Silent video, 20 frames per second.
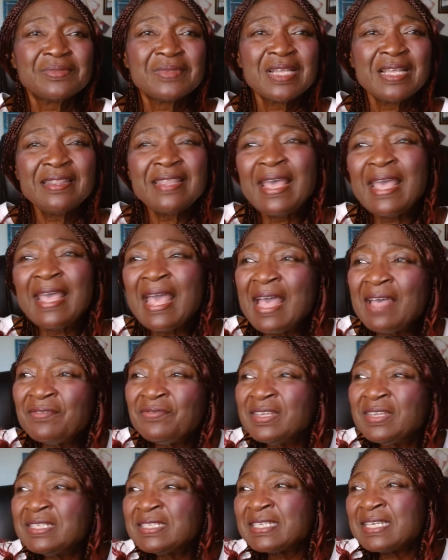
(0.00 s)
they have
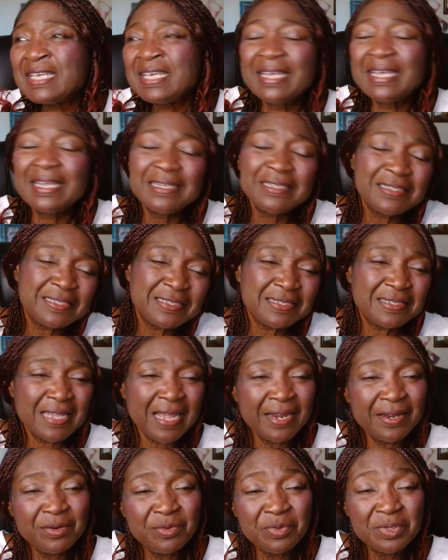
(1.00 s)
this skit
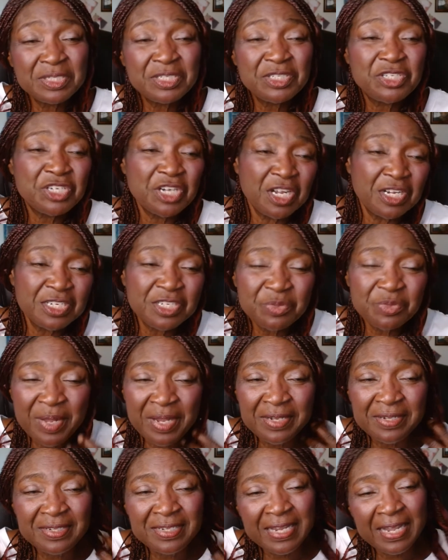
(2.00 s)
that it was
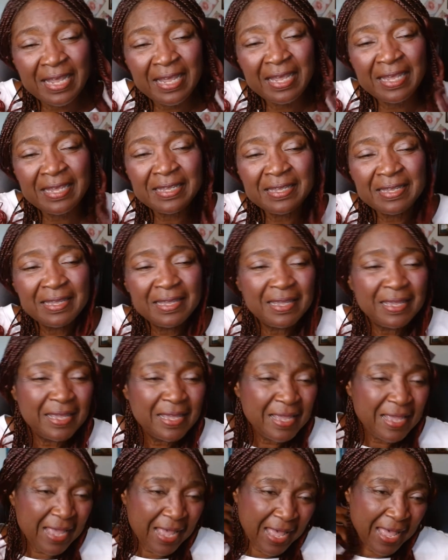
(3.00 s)
Judgment Day.
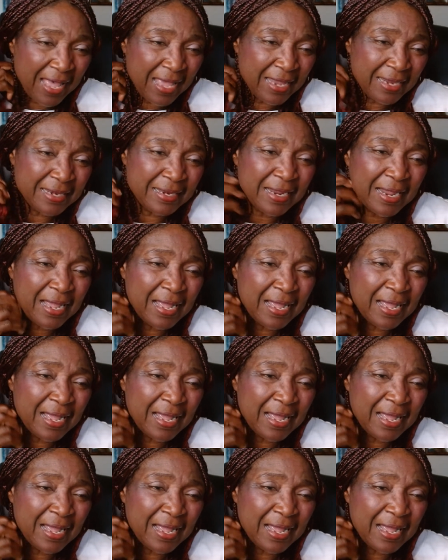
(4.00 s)
And